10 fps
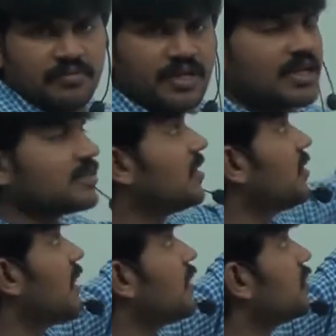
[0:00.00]
because
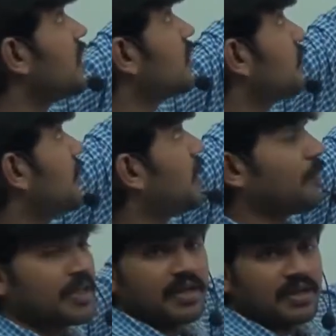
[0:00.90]
it is the instance
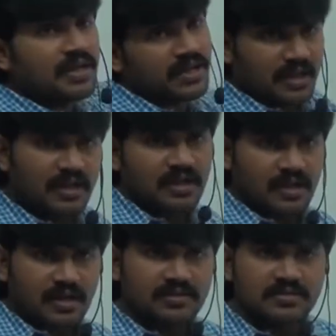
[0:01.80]
method present in
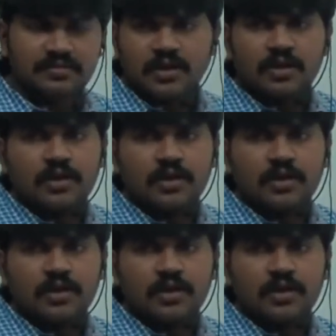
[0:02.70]
inner class.